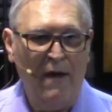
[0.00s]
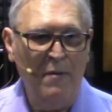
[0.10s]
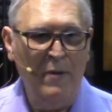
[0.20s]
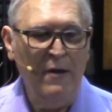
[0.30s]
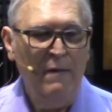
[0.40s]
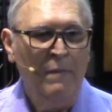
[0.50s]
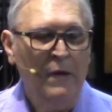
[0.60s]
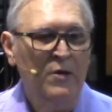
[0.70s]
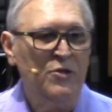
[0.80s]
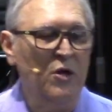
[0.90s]
Amen.
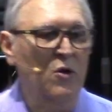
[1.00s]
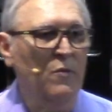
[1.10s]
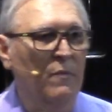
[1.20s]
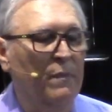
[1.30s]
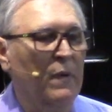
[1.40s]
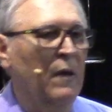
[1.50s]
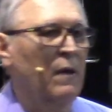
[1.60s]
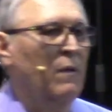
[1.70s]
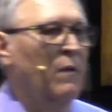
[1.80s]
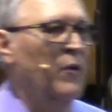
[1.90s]
So,
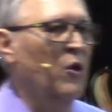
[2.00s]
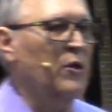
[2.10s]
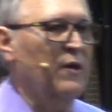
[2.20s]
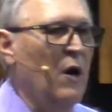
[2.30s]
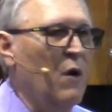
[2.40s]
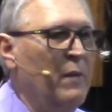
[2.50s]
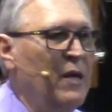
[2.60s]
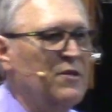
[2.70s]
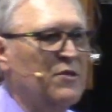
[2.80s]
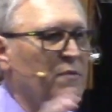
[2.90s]
we're not, there are
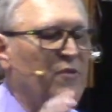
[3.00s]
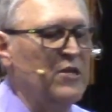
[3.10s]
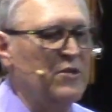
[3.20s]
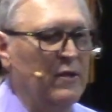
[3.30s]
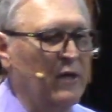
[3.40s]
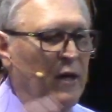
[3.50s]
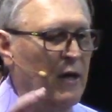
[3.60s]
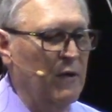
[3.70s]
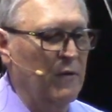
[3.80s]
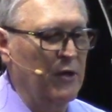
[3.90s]
many things that
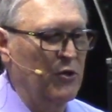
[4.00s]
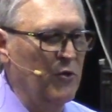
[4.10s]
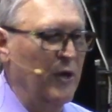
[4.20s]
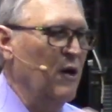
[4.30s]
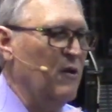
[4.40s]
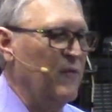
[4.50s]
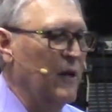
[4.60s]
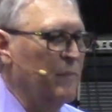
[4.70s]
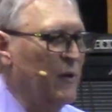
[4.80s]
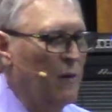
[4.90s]
they, they took out of
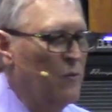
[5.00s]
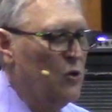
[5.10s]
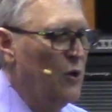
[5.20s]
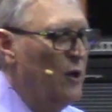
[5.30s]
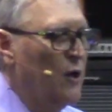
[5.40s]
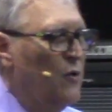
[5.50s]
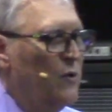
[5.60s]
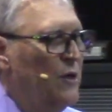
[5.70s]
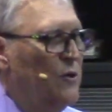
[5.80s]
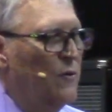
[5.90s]
that, but I'm not going to
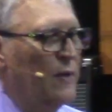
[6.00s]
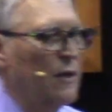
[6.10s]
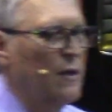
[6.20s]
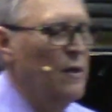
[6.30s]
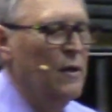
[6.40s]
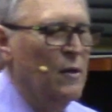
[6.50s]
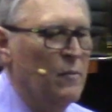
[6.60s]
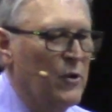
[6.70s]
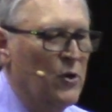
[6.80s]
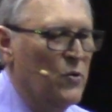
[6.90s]
go into that
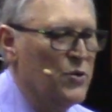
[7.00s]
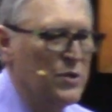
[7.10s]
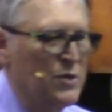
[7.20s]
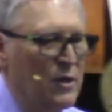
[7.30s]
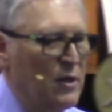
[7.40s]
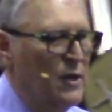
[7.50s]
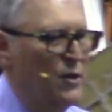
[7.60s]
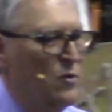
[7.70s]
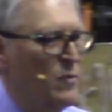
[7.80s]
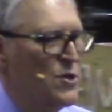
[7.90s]
because it's going to
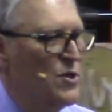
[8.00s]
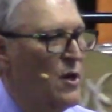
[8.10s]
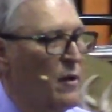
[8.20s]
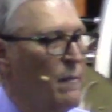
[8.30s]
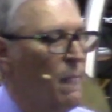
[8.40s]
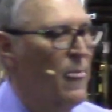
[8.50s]
take too much time.